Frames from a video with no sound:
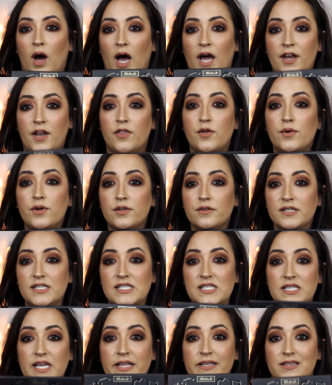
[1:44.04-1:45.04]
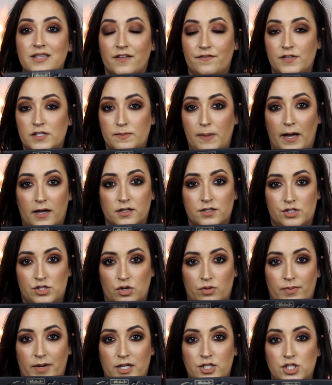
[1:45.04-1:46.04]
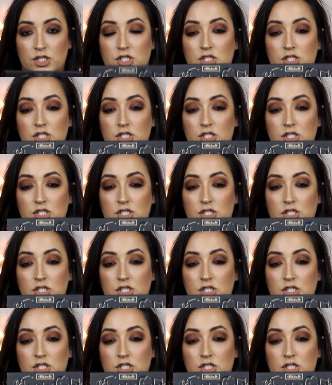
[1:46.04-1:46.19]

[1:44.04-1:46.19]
Another one of the reasons I love this palette so much